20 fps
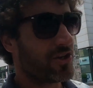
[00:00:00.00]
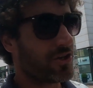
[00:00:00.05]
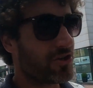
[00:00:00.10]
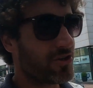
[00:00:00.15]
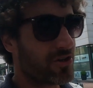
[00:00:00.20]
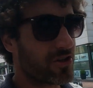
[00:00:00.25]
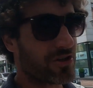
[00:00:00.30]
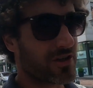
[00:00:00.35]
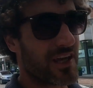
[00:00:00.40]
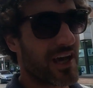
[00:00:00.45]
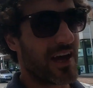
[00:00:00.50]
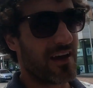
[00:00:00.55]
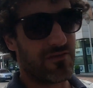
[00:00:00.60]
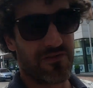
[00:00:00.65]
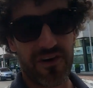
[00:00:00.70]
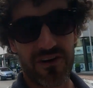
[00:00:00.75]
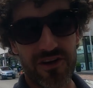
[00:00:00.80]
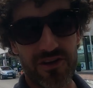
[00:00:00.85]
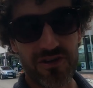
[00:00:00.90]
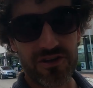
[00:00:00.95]
You can get
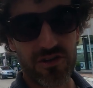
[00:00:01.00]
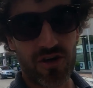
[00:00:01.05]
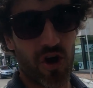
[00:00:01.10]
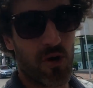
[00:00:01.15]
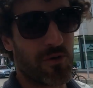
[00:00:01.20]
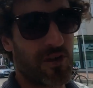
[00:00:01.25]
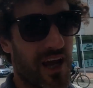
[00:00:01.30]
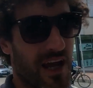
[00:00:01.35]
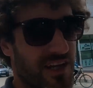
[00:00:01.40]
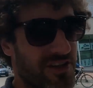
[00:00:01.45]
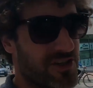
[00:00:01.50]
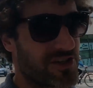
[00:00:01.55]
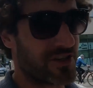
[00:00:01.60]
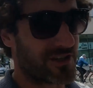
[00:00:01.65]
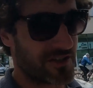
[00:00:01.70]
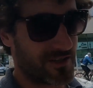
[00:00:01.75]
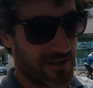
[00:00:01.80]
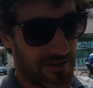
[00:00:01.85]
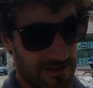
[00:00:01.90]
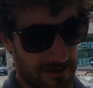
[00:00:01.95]
very good
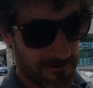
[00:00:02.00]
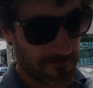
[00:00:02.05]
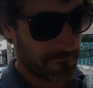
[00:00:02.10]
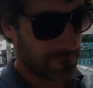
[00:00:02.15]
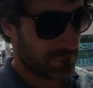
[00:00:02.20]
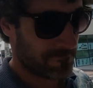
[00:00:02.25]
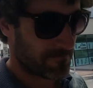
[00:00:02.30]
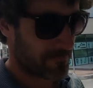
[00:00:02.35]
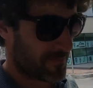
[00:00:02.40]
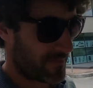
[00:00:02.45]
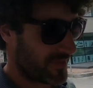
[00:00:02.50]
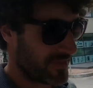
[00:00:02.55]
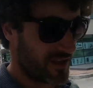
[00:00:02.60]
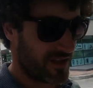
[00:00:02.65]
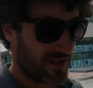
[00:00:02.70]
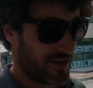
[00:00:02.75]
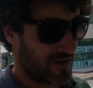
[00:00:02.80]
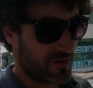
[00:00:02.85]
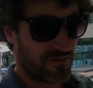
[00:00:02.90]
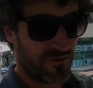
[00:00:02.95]
accommodation
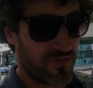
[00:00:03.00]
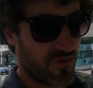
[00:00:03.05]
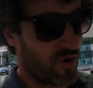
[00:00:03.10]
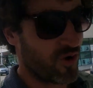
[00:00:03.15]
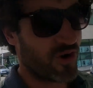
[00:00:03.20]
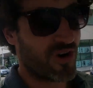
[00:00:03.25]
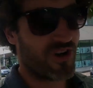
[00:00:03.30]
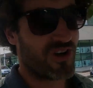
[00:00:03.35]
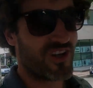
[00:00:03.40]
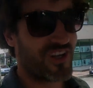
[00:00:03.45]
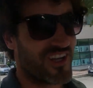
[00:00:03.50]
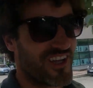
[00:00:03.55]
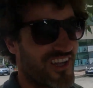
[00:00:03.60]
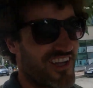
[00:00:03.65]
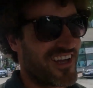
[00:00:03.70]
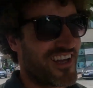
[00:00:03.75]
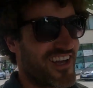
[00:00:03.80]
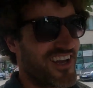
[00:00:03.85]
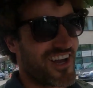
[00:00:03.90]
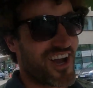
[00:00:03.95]
for
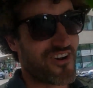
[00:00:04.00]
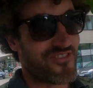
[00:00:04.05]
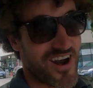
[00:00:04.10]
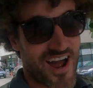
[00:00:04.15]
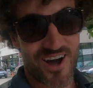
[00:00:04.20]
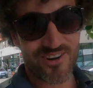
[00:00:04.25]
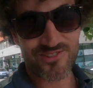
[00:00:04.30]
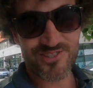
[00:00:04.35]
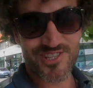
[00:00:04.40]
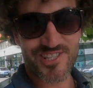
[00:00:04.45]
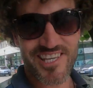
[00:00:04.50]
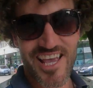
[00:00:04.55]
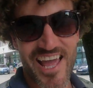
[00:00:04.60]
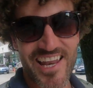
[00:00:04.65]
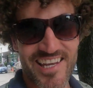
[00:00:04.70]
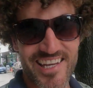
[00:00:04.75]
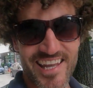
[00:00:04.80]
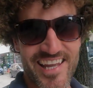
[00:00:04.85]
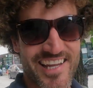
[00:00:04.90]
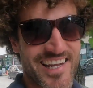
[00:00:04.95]
around
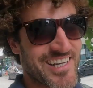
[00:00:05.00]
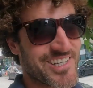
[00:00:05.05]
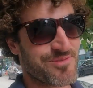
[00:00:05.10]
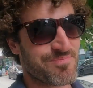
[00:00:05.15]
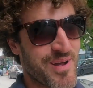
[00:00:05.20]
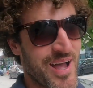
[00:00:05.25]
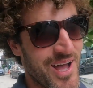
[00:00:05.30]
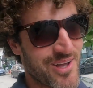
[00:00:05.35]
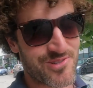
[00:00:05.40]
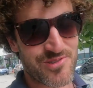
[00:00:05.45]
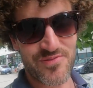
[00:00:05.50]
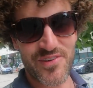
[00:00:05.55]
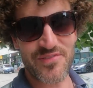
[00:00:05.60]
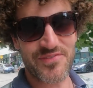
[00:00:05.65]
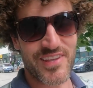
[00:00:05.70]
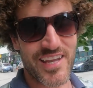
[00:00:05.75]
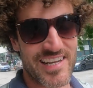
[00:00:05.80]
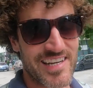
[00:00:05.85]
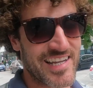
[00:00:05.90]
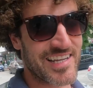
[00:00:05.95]
10 English pounds,
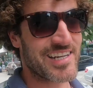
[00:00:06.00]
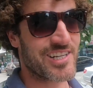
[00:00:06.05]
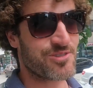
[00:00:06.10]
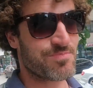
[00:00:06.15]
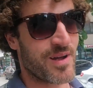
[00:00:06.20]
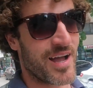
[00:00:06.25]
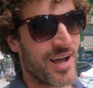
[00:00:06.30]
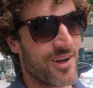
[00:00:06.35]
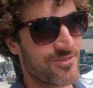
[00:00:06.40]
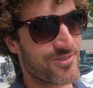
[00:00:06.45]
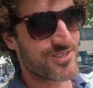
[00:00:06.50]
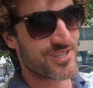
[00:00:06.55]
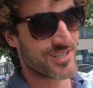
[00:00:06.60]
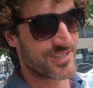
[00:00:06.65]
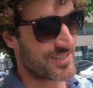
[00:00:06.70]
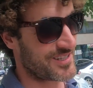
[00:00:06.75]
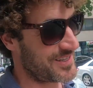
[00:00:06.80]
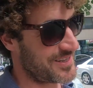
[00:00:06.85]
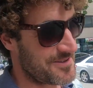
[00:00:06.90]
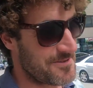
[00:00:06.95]
15 English pounds,
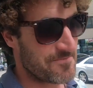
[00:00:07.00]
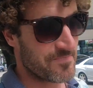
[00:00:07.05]
and